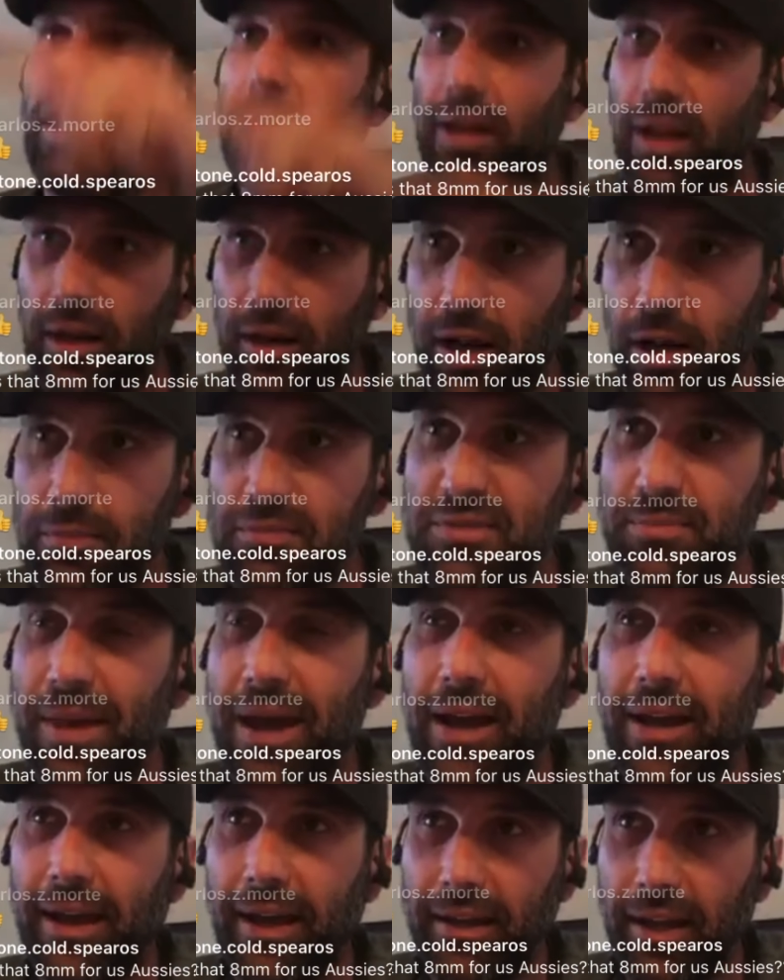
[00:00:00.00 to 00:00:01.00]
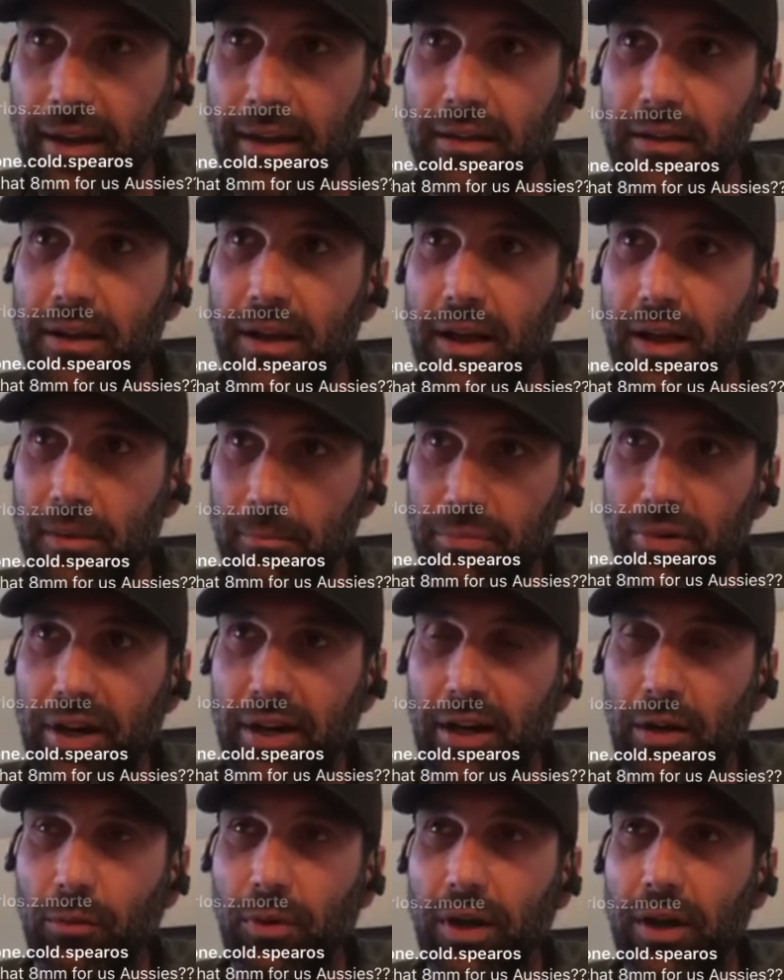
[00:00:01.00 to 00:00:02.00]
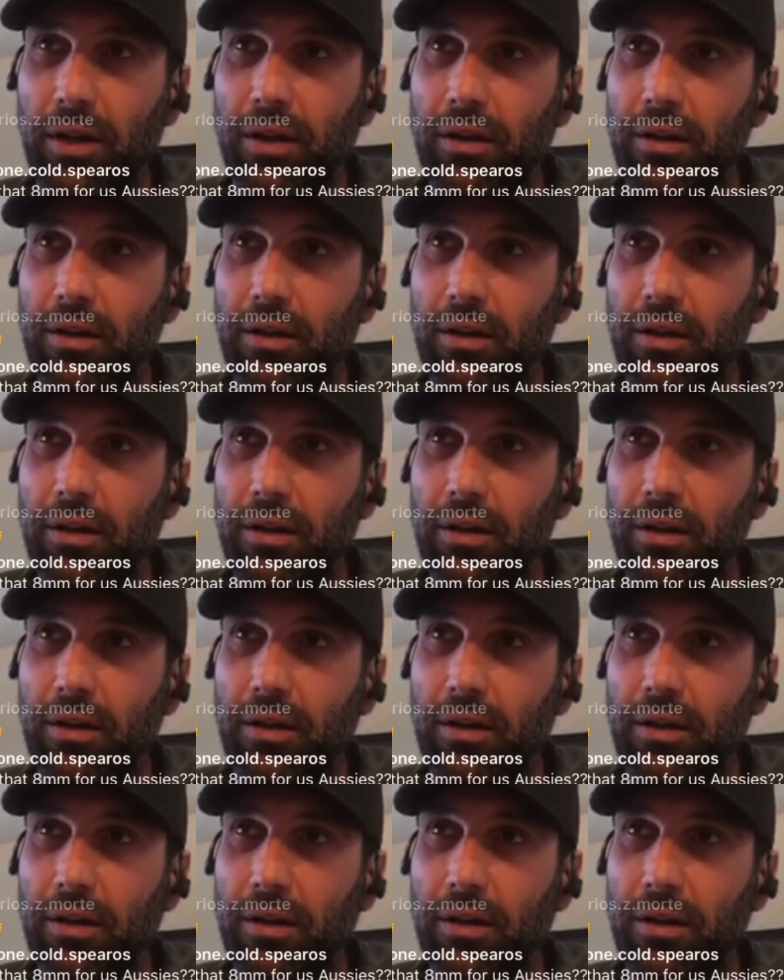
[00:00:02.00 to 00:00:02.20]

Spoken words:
and then comes back and then breakaway.